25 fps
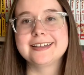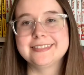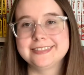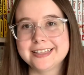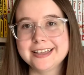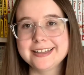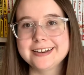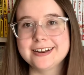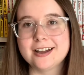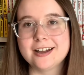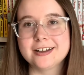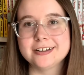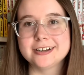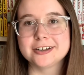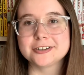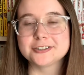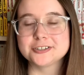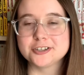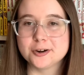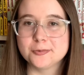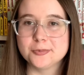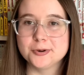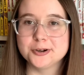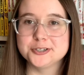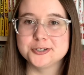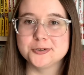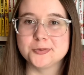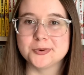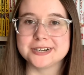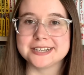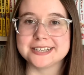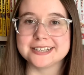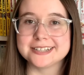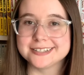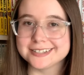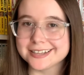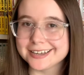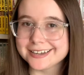Then on October
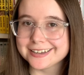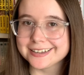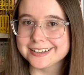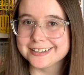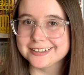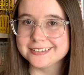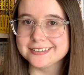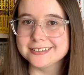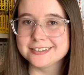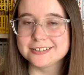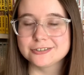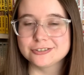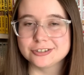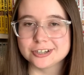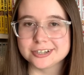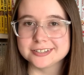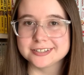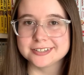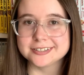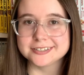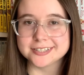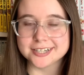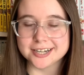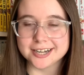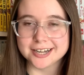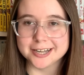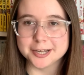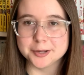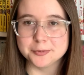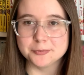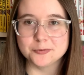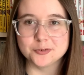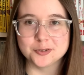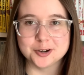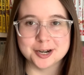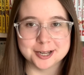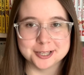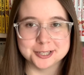22nd, just in time
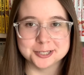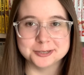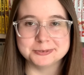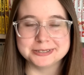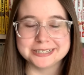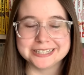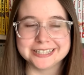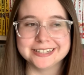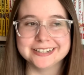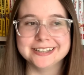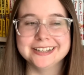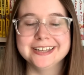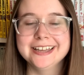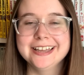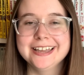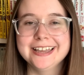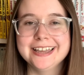for Halloween,